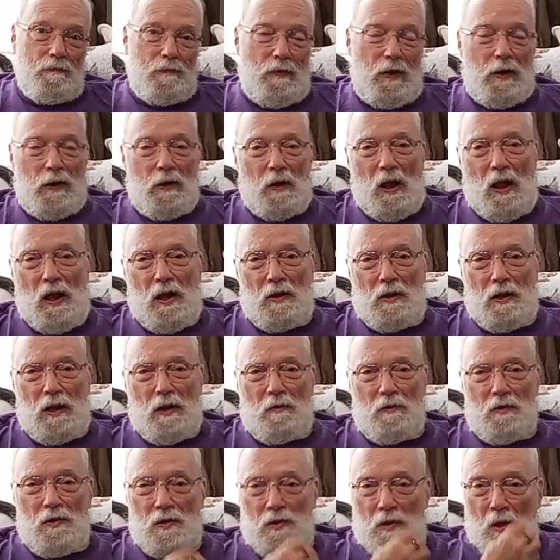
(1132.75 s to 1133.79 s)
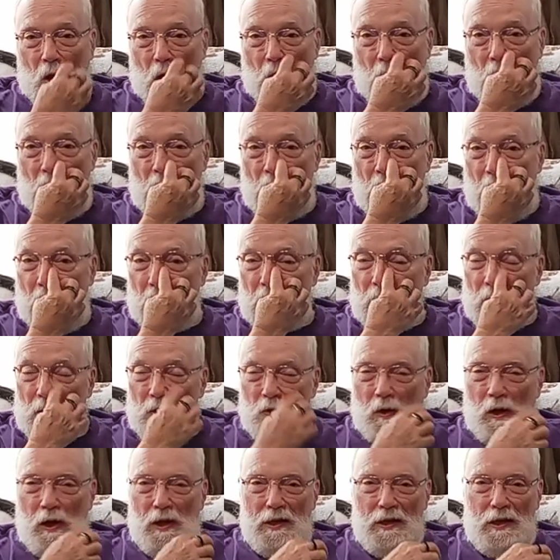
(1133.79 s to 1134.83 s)
Figured out ah, David's gone, I'm going
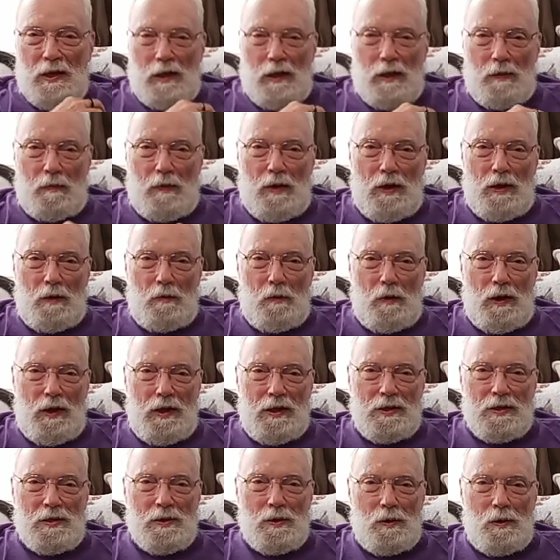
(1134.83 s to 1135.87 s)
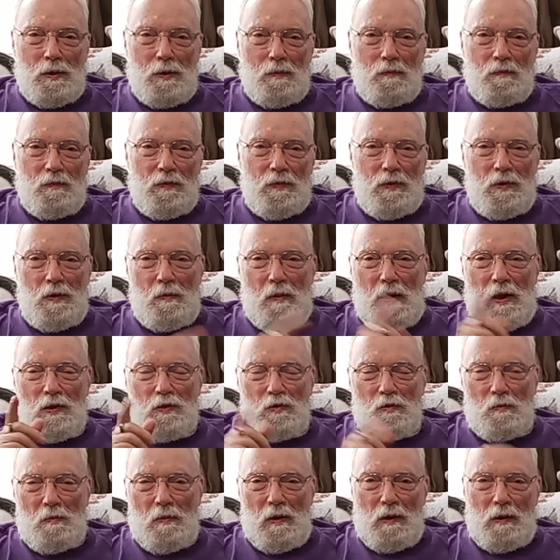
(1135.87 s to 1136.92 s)
to try to kill him anyway, so you might
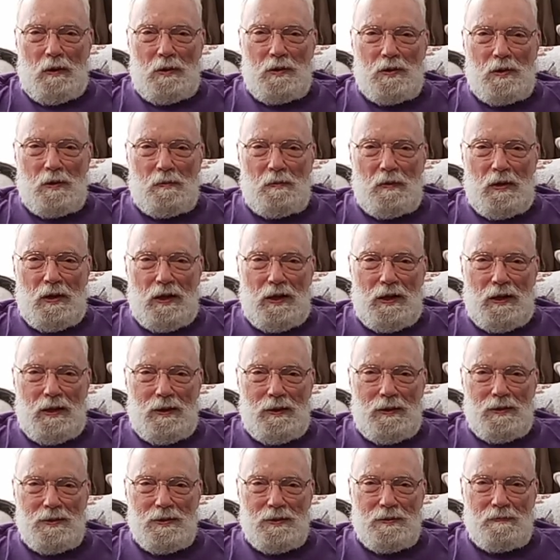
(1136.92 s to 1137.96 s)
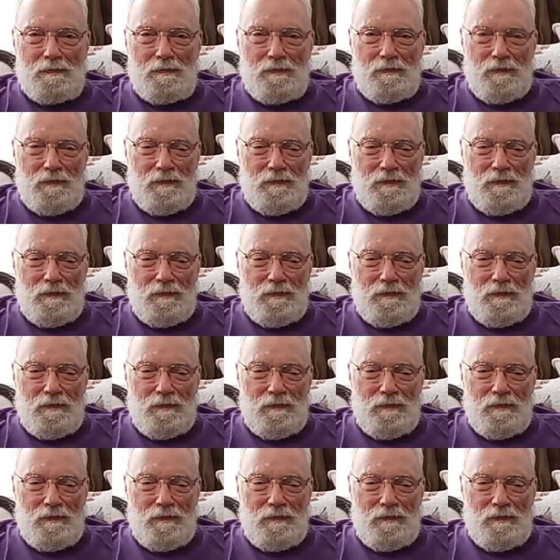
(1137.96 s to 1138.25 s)
as well marry somebody else.